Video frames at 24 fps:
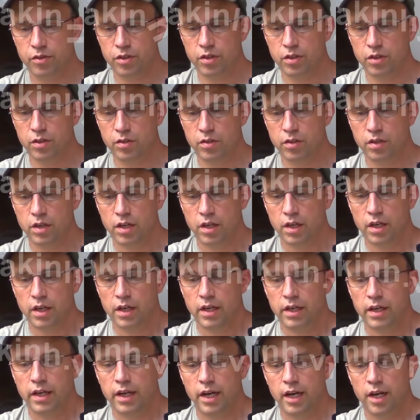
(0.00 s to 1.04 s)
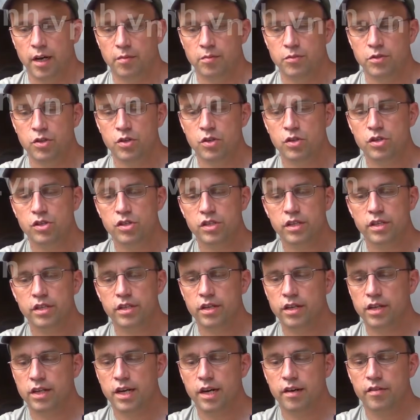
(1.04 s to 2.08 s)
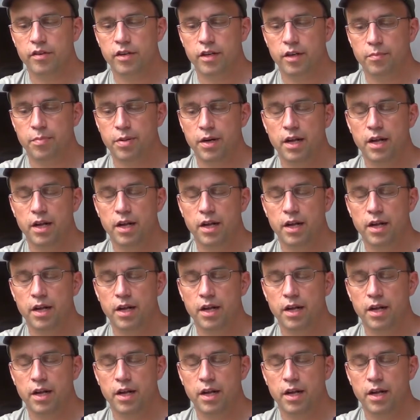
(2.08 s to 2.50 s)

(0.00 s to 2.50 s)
through. Usually they're covered in a